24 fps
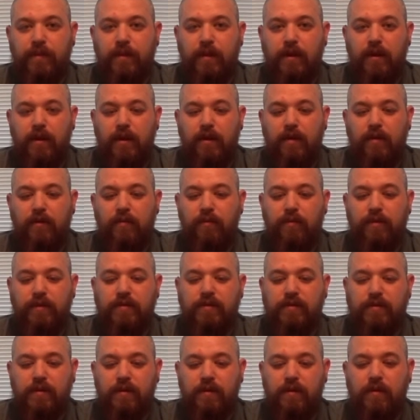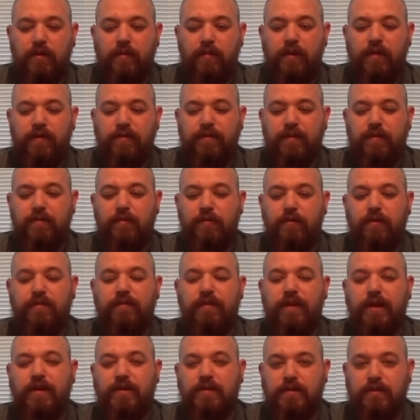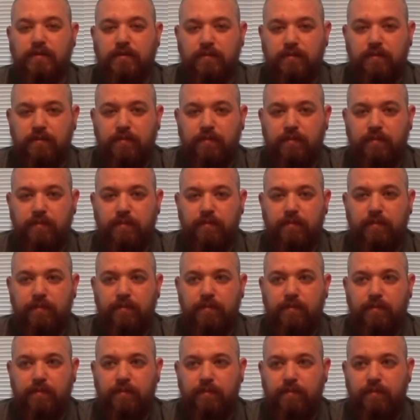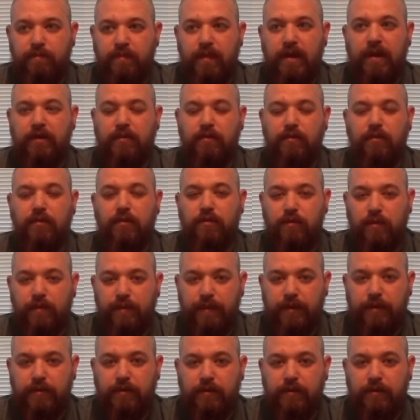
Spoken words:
with some of the more advanced medical equipment.